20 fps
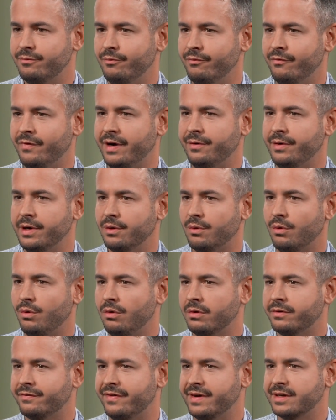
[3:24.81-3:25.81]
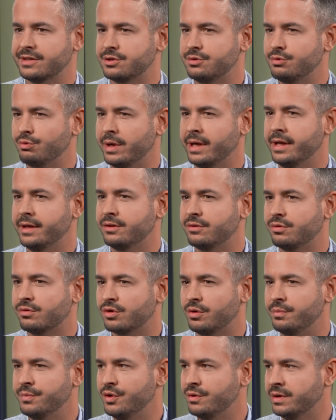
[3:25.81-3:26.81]
very old-fashioned way to
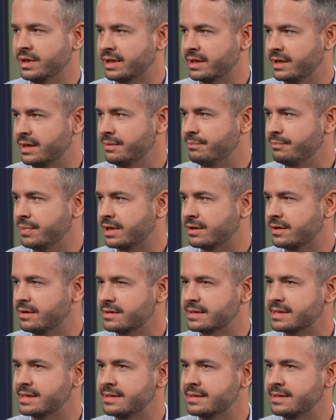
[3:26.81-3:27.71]
communicate because